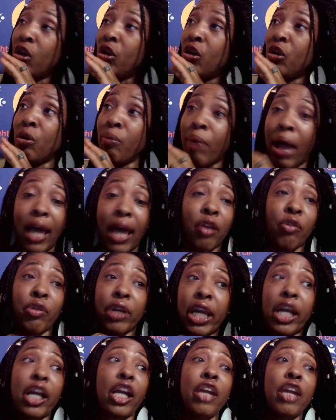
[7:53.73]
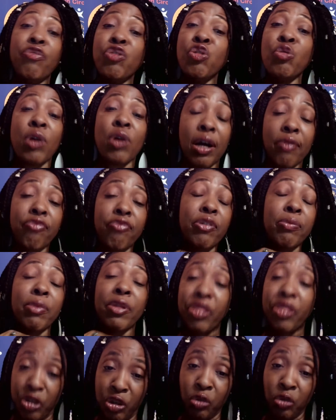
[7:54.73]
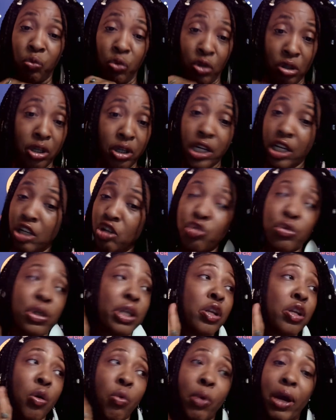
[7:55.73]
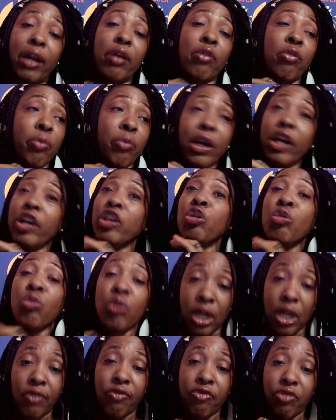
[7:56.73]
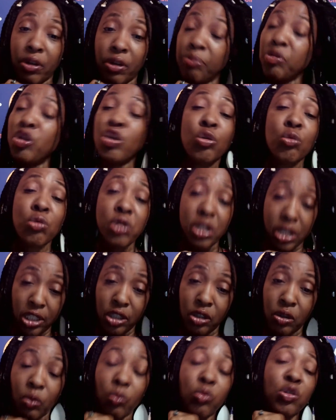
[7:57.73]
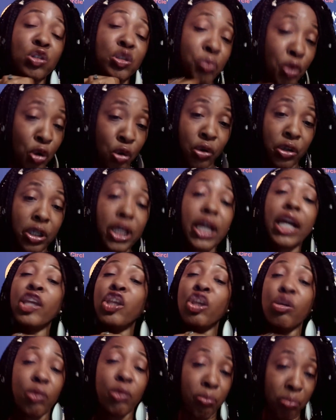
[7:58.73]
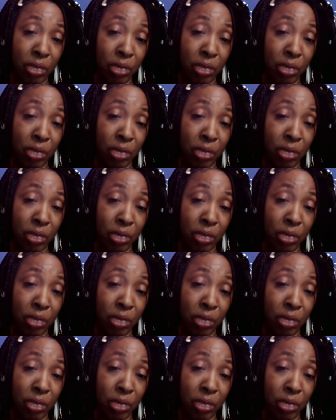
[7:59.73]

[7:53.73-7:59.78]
No, I don't care if you come from a third world country, no matter where you come from, you still was born a human